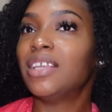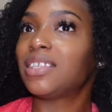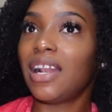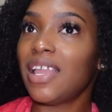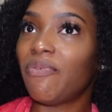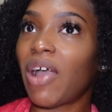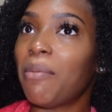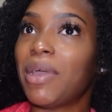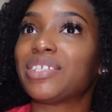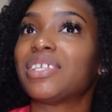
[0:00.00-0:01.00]
So leave
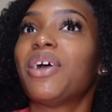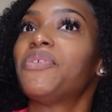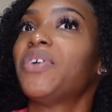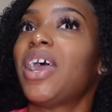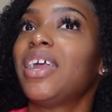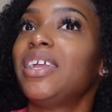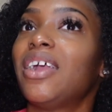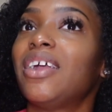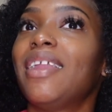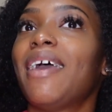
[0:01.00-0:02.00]
her, make sure love her
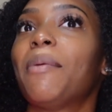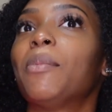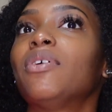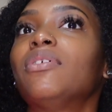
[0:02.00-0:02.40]
ear them.